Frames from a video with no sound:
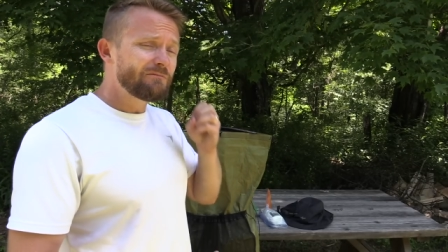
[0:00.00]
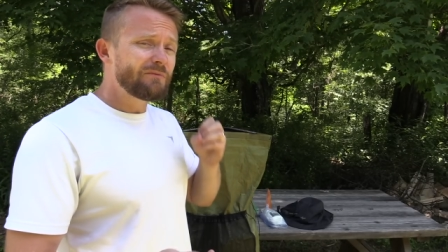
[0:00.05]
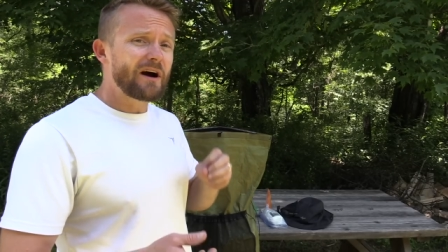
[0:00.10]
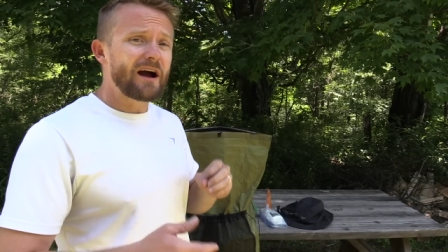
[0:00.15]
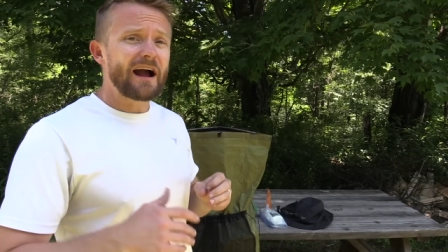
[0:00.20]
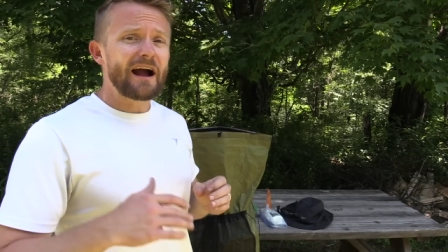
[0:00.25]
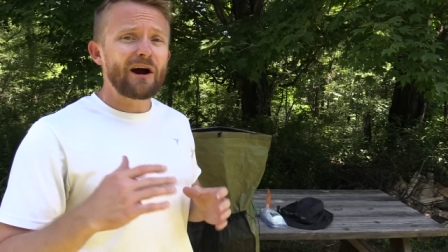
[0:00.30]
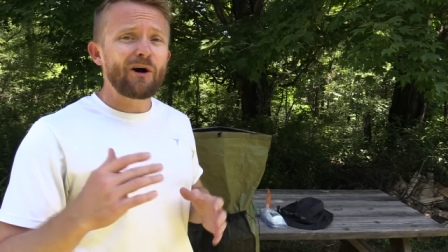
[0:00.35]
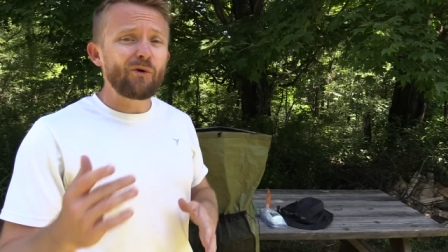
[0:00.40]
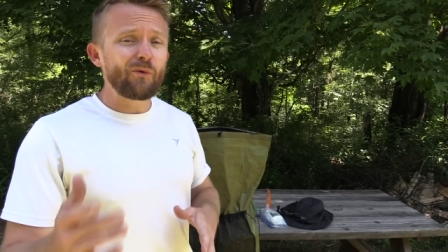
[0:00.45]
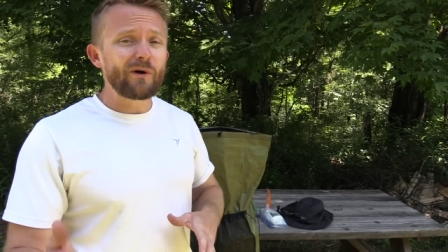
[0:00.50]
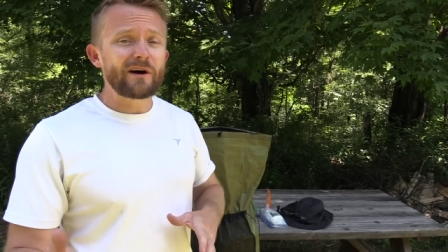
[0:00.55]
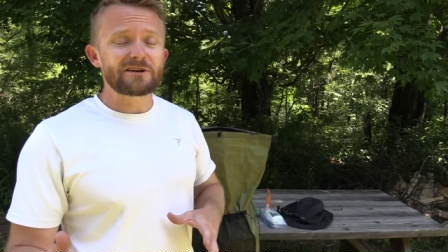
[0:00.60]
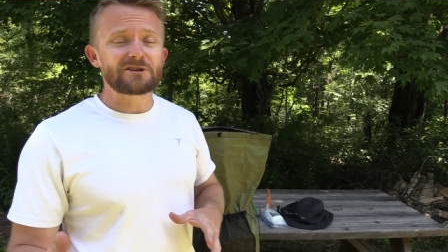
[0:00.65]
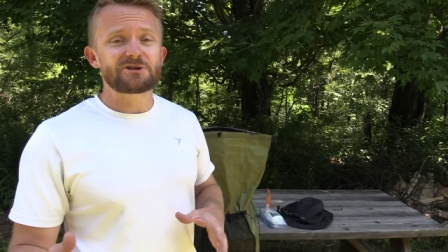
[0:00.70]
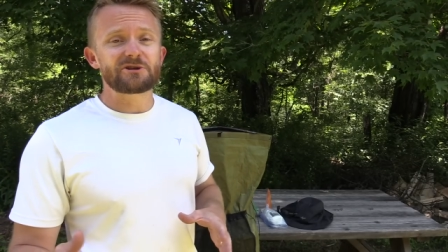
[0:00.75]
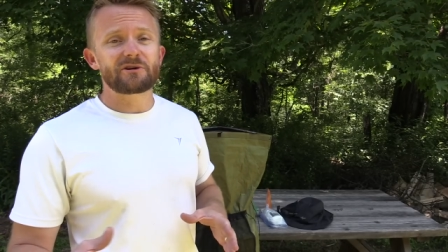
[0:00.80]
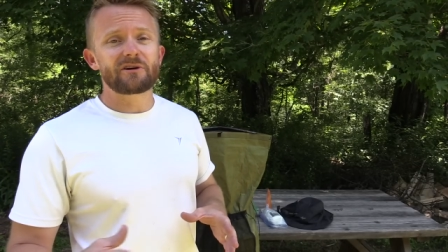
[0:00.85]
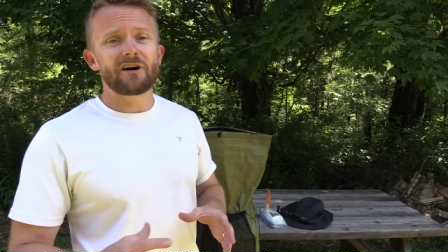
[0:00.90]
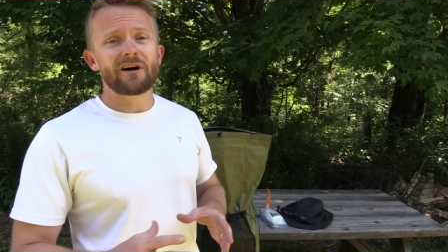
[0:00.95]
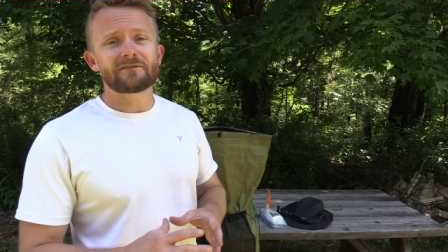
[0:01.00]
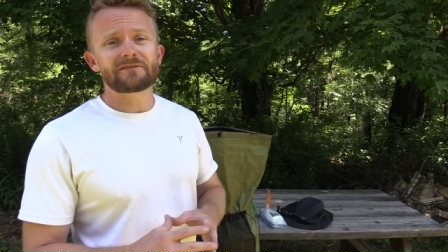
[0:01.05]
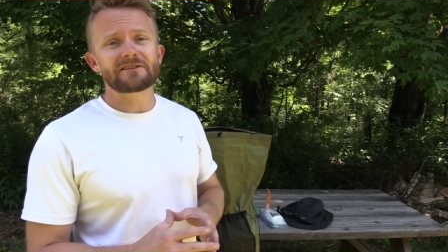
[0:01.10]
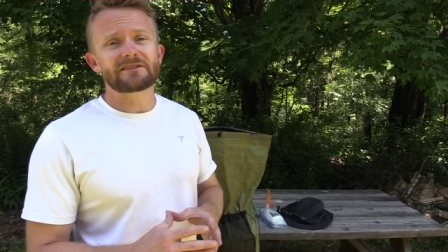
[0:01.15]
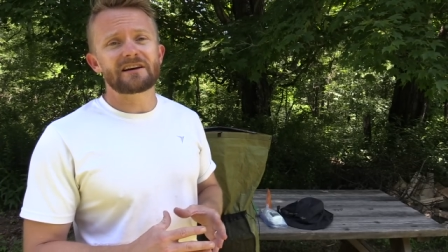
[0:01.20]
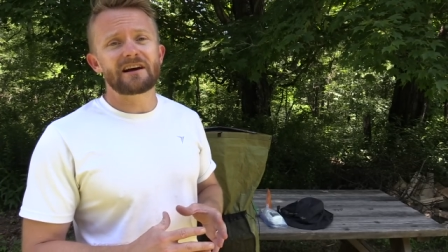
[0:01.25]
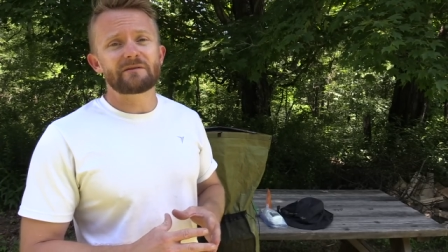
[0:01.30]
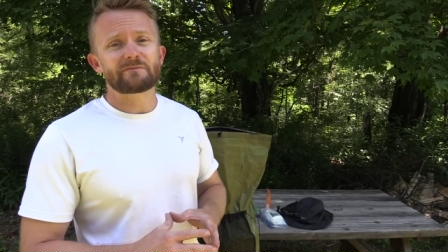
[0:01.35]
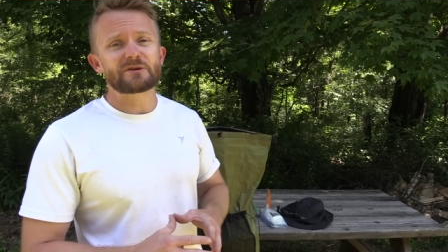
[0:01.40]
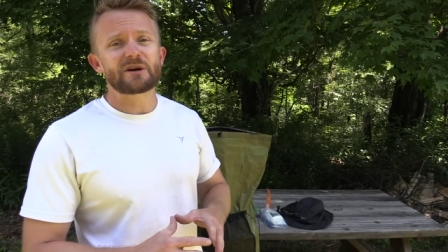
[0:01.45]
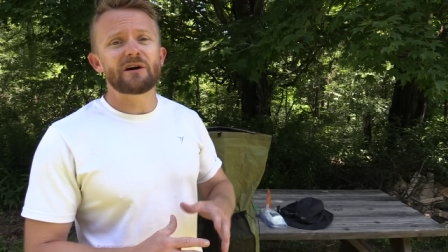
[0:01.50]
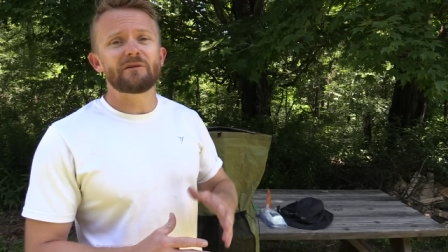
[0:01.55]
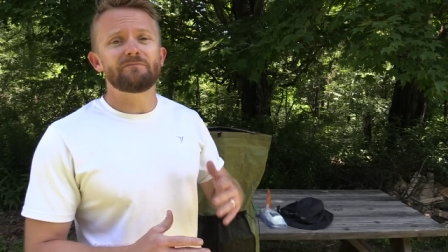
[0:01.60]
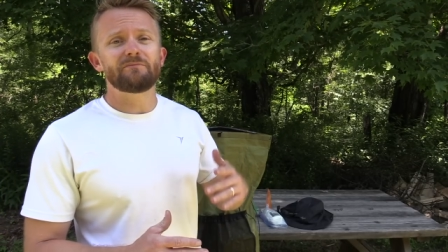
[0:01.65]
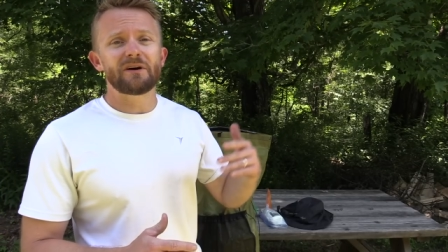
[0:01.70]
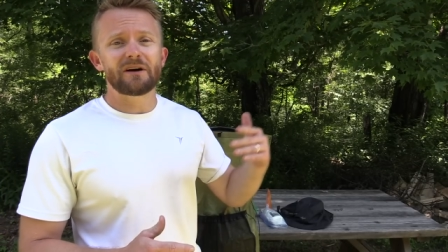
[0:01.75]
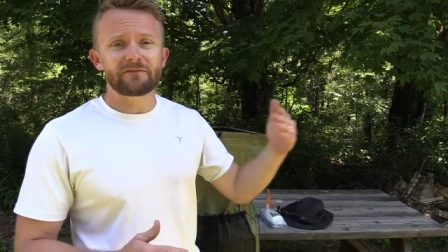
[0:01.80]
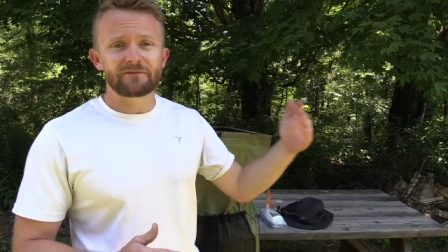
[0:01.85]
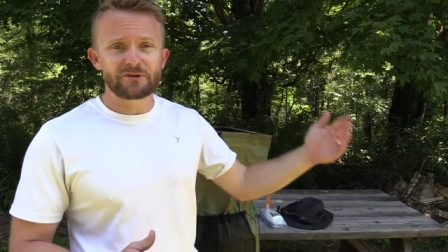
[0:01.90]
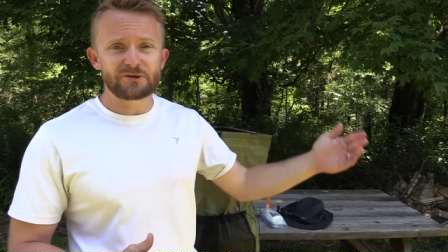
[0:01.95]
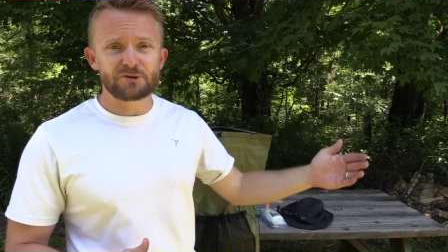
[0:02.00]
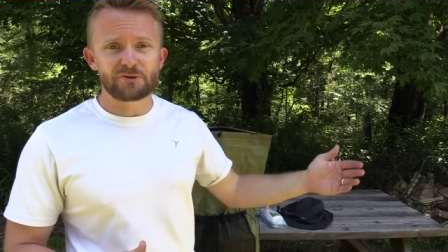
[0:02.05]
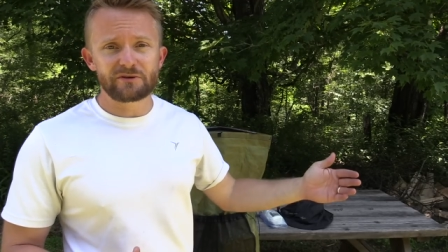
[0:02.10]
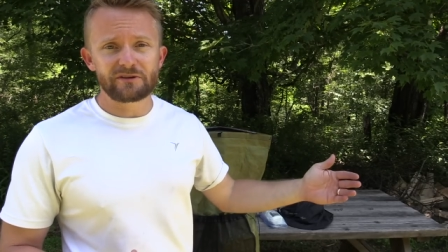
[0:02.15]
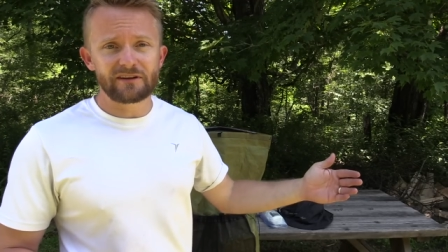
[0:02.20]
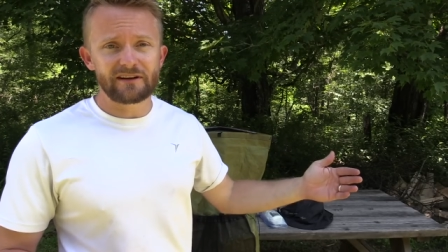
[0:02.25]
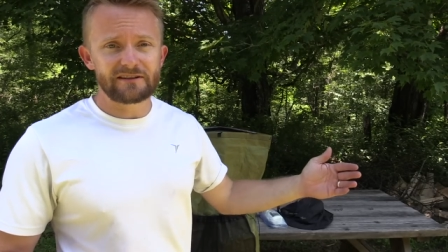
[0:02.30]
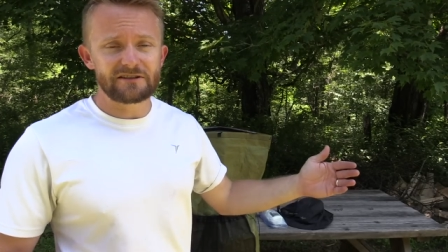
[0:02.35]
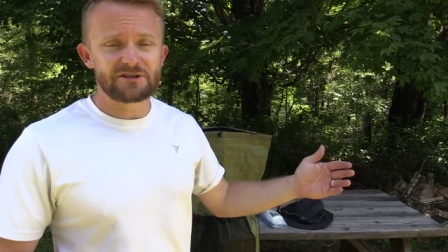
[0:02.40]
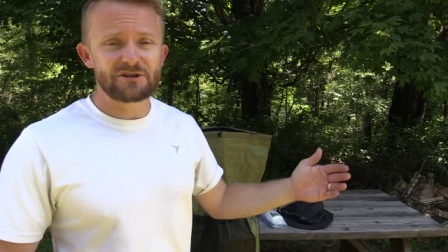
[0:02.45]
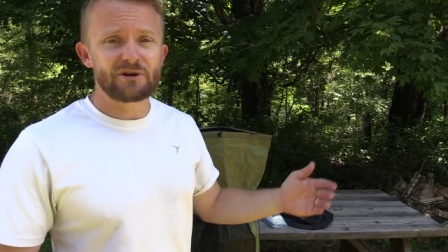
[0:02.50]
But out west, you're oftentimes above the tree line.